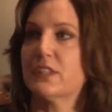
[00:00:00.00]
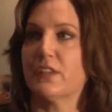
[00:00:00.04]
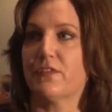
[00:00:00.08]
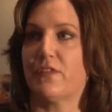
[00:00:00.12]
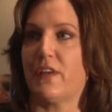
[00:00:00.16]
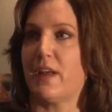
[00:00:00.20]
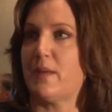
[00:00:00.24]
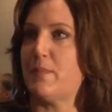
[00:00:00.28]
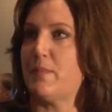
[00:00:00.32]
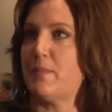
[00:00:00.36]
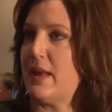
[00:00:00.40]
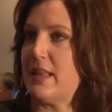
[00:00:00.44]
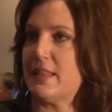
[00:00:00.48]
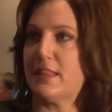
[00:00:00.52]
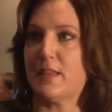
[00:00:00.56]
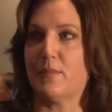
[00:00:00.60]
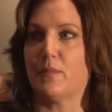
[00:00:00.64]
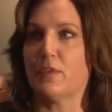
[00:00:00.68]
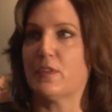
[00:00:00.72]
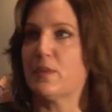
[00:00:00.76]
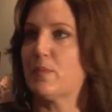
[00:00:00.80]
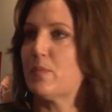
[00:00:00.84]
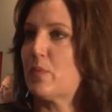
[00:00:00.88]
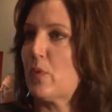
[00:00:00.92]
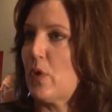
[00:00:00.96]
if I paint them
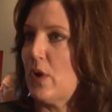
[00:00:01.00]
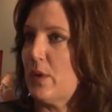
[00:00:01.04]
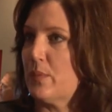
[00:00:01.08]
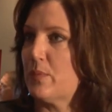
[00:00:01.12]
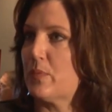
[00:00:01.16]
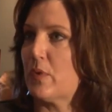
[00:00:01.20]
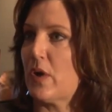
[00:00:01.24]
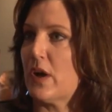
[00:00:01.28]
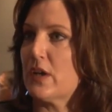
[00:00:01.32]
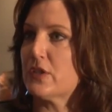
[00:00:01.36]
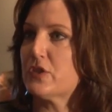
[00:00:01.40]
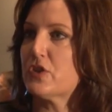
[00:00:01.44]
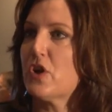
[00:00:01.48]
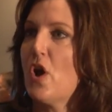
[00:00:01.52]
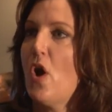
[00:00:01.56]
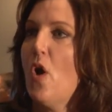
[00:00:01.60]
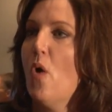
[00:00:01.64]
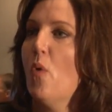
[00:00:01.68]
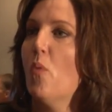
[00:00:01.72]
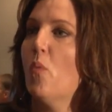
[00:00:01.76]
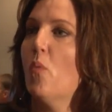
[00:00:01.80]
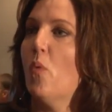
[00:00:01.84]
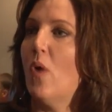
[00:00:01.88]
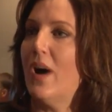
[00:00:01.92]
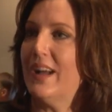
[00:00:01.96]
with a broad brush,
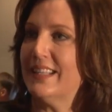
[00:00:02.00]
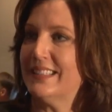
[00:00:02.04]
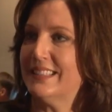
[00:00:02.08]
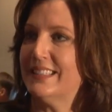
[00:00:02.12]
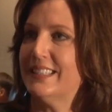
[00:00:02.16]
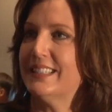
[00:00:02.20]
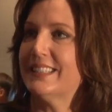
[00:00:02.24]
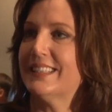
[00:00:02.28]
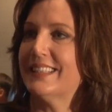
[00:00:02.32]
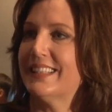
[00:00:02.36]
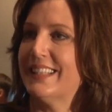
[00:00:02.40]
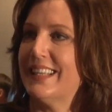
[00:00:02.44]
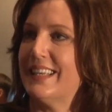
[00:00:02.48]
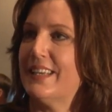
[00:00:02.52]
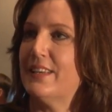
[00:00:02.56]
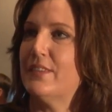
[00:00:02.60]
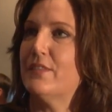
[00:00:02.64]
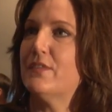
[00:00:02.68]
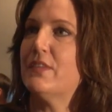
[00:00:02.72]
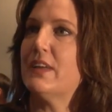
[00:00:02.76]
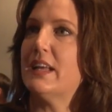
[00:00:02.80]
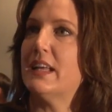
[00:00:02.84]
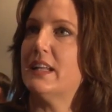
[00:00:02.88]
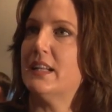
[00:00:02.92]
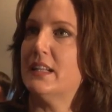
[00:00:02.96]
want to
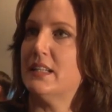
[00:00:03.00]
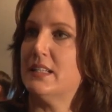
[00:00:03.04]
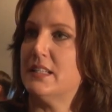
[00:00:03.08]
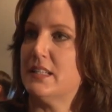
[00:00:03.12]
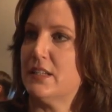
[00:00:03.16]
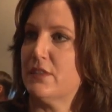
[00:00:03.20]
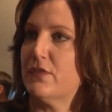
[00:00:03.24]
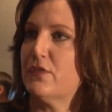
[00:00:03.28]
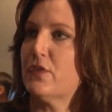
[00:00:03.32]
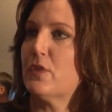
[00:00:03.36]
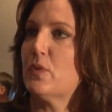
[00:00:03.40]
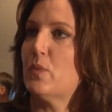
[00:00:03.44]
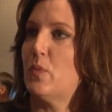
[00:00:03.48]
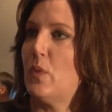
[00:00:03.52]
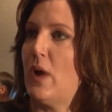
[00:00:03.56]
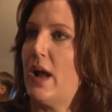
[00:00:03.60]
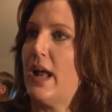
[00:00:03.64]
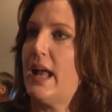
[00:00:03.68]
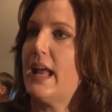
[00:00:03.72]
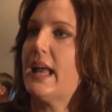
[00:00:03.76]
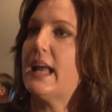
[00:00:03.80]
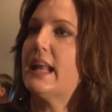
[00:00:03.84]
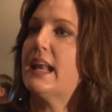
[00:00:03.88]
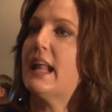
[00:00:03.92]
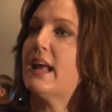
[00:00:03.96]
live in a different
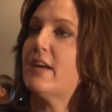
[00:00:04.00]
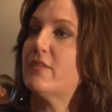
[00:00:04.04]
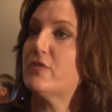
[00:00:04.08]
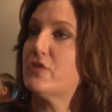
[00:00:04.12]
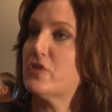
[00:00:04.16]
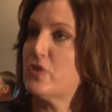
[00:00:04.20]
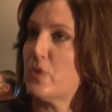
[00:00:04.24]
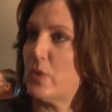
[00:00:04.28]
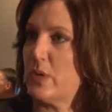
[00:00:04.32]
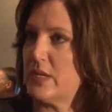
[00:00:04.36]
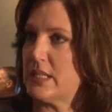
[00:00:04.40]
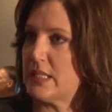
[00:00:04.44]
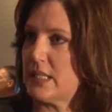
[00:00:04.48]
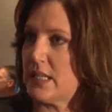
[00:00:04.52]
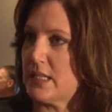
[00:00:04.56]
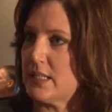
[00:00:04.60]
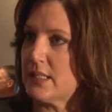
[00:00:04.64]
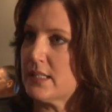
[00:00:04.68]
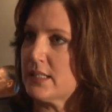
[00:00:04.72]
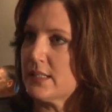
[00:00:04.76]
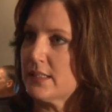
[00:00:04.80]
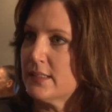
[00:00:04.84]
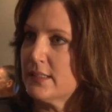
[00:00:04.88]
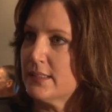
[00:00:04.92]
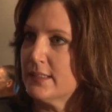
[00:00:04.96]
way and have
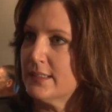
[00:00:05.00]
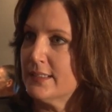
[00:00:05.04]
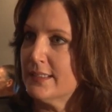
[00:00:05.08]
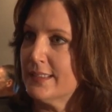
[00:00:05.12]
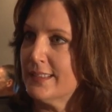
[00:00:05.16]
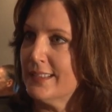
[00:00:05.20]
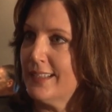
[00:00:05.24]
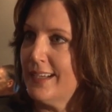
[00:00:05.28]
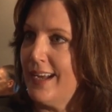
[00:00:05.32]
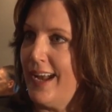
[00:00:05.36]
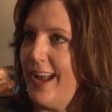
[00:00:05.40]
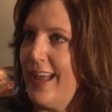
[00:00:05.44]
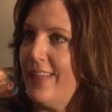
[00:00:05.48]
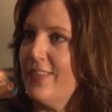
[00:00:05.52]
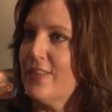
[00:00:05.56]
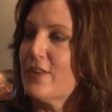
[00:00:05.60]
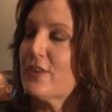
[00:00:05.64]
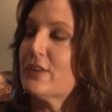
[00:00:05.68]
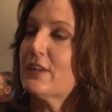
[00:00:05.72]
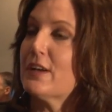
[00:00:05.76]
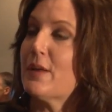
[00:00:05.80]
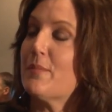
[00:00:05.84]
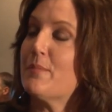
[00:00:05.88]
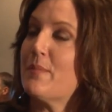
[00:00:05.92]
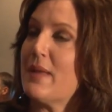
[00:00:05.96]
choices. And they're
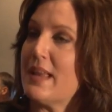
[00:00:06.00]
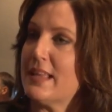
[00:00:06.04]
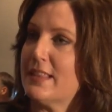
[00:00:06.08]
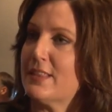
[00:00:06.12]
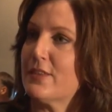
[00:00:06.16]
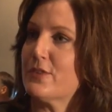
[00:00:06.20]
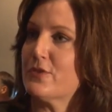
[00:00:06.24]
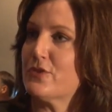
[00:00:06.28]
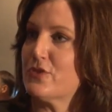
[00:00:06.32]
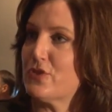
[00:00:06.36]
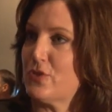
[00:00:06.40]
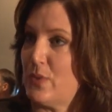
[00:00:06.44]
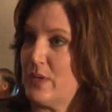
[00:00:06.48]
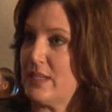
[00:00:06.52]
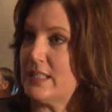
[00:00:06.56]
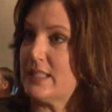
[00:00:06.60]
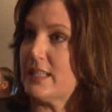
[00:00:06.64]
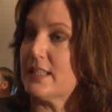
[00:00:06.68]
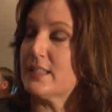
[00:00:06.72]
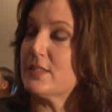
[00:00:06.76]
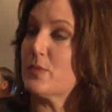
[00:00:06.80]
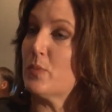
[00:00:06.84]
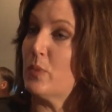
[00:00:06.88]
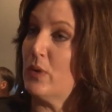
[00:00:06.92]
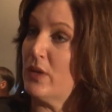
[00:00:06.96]
going to make those
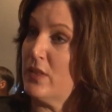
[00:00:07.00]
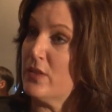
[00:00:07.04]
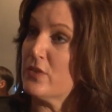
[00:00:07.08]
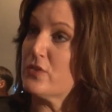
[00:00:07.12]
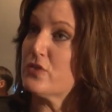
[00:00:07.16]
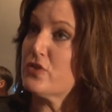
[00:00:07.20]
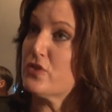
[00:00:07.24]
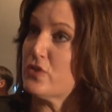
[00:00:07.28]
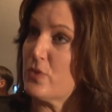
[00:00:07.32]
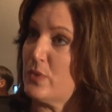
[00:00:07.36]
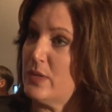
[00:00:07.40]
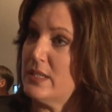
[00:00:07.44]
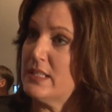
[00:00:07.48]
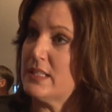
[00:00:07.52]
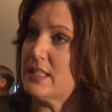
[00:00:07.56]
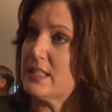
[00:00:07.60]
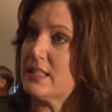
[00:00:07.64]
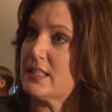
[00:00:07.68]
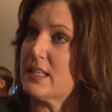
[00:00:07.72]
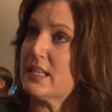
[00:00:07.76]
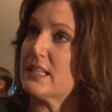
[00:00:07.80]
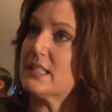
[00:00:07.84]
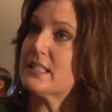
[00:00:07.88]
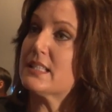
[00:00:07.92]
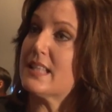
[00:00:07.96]
choices. And one of those
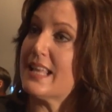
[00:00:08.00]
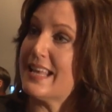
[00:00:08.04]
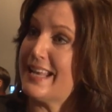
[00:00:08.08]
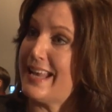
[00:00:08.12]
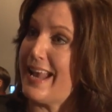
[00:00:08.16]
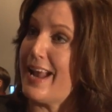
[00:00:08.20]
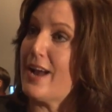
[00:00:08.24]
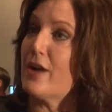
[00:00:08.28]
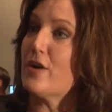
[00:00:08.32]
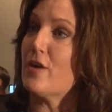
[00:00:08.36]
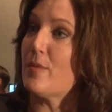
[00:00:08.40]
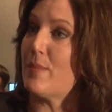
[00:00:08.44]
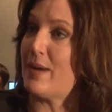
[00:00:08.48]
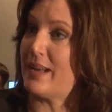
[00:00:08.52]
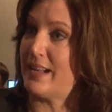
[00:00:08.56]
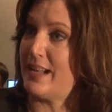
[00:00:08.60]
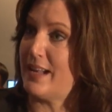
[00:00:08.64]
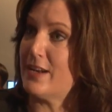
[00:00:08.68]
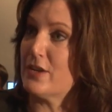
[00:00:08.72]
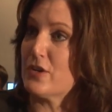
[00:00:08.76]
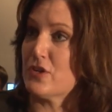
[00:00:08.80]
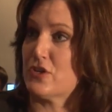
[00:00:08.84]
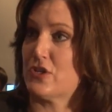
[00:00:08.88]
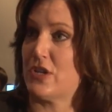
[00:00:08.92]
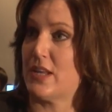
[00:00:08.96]
choices is they care about
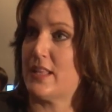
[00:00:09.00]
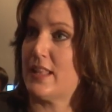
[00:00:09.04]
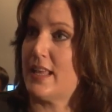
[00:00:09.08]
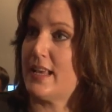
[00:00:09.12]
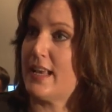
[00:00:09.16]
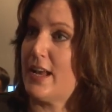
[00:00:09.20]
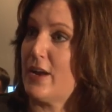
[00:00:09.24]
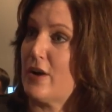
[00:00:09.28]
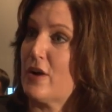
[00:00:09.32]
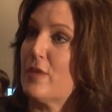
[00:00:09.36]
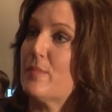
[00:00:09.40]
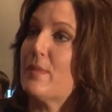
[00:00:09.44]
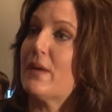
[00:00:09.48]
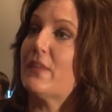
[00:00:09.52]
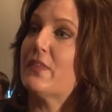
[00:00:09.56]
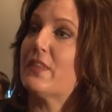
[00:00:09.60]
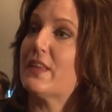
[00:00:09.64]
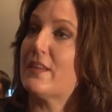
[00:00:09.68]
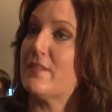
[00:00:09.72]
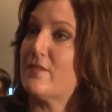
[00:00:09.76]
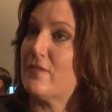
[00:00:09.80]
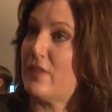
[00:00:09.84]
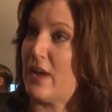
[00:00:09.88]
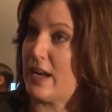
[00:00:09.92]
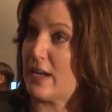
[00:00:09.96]
energy. They care about
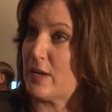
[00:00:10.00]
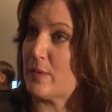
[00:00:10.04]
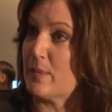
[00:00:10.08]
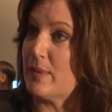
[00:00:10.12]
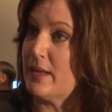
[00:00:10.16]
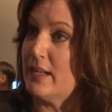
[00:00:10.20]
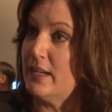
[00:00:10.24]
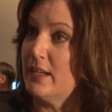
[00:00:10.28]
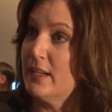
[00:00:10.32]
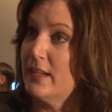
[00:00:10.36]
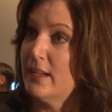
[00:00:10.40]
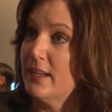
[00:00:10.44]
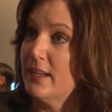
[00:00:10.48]
the environment.